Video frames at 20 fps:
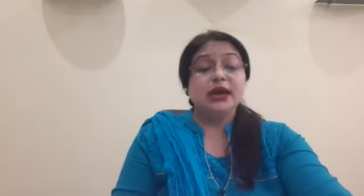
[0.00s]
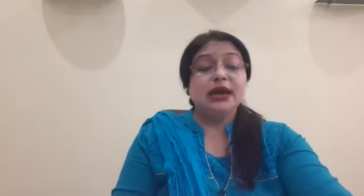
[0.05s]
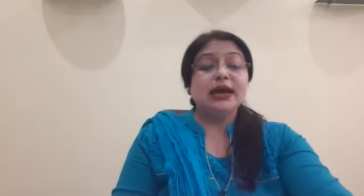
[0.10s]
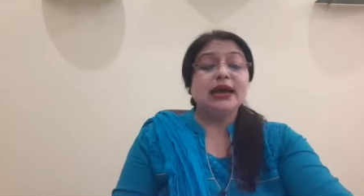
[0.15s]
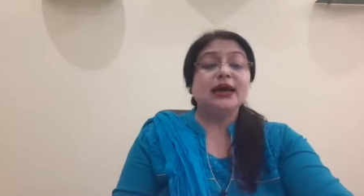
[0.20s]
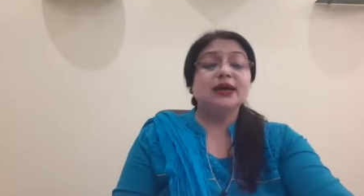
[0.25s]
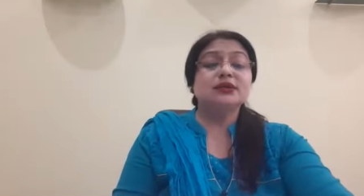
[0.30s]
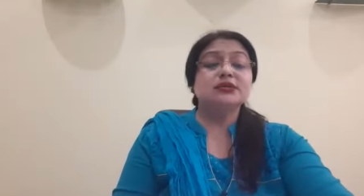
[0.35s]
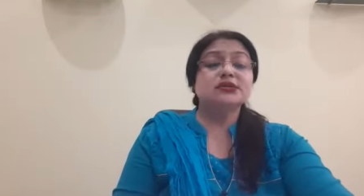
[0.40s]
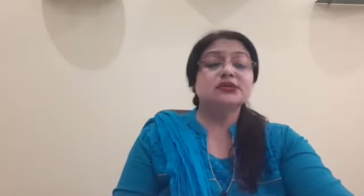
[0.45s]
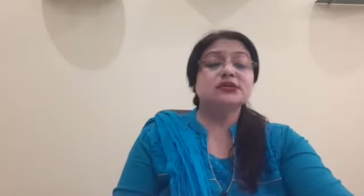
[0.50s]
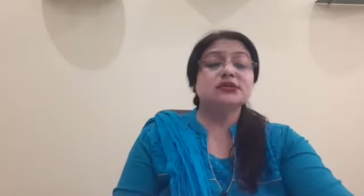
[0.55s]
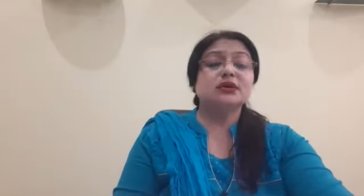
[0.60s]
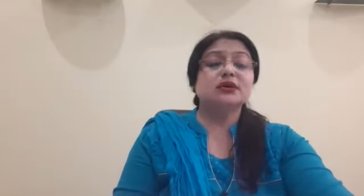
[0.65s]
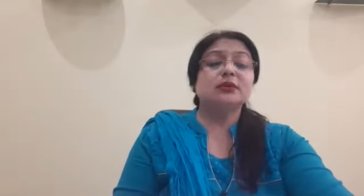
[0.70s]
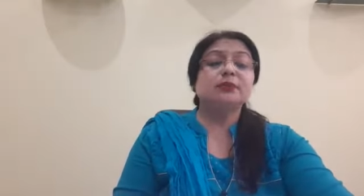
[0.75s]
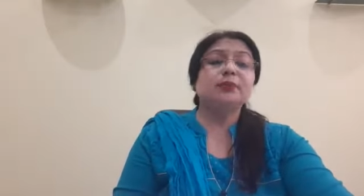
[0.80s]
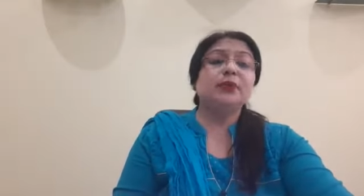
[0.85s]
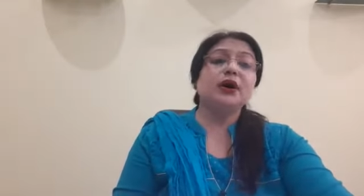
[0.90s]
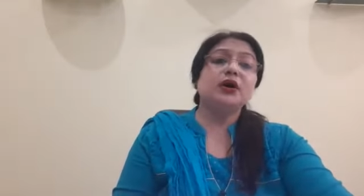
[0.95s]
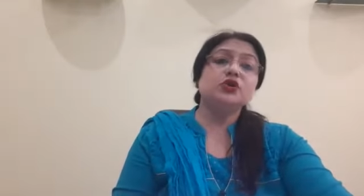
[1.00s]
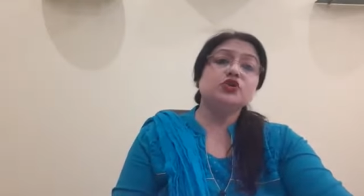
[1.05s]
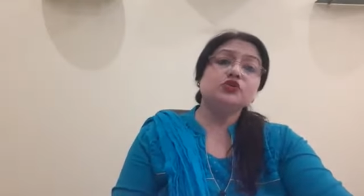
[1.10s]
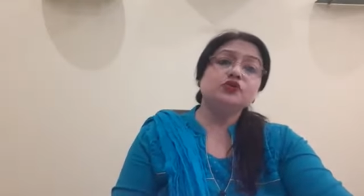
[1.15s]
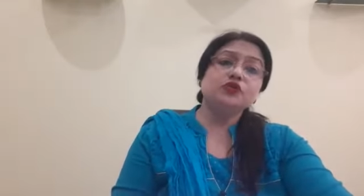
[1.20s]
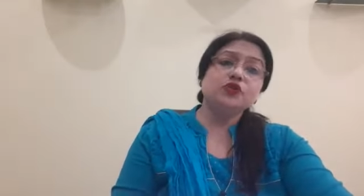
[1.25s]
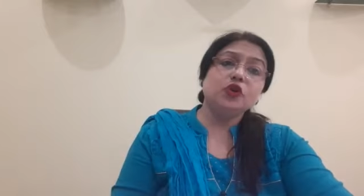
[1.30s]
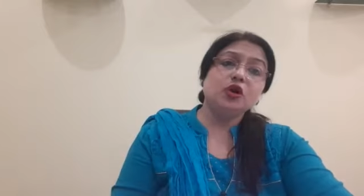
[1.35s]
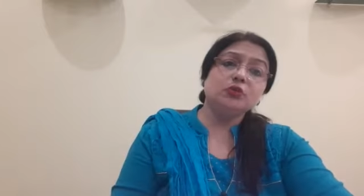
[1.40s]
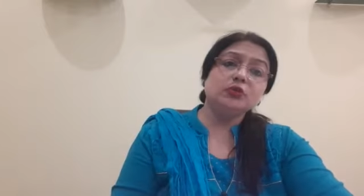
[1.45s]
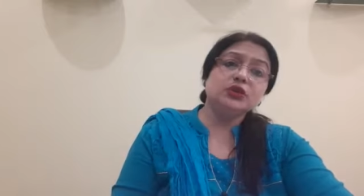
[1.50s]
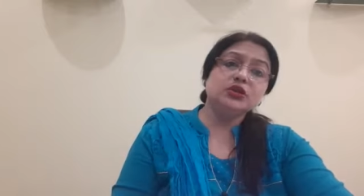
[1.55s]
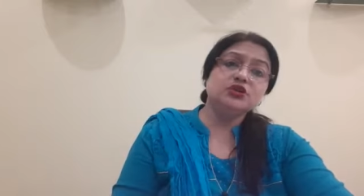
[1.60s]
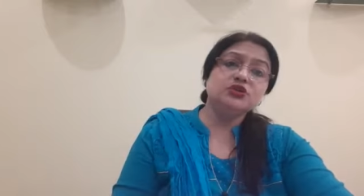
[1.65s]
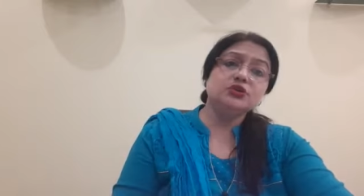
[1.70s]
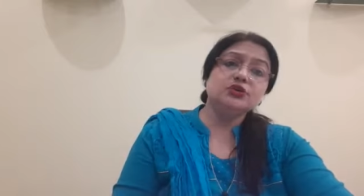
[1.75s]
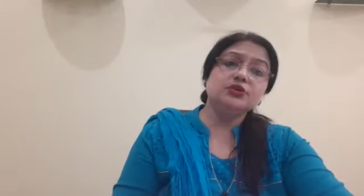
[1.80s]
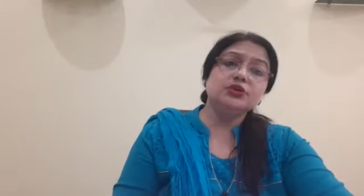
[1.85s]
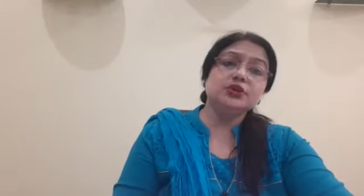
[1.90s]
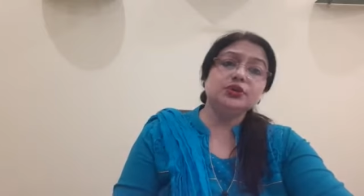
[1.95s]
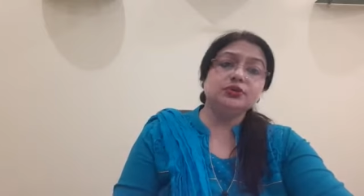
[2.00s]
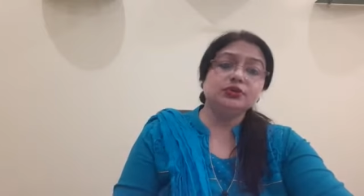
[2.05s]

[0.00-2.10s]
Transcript: As a part of Common Children,